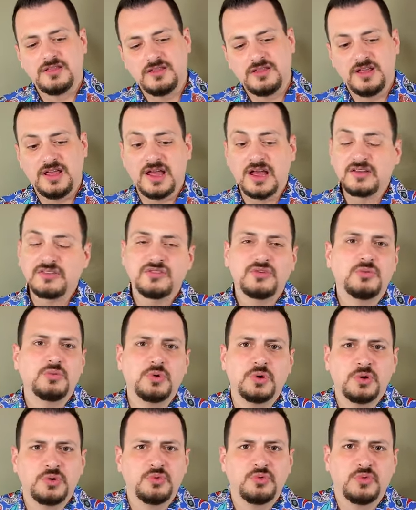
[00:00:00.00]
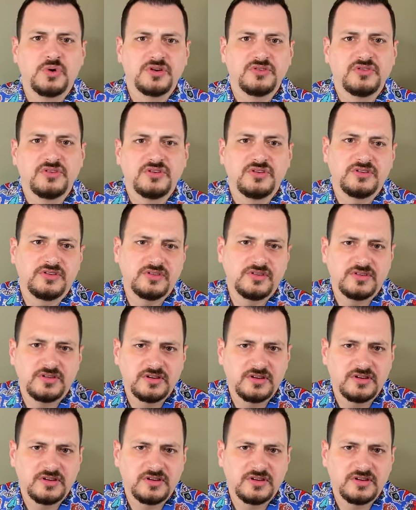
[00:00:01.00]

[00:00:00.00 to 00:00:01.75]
The exit wound wasn't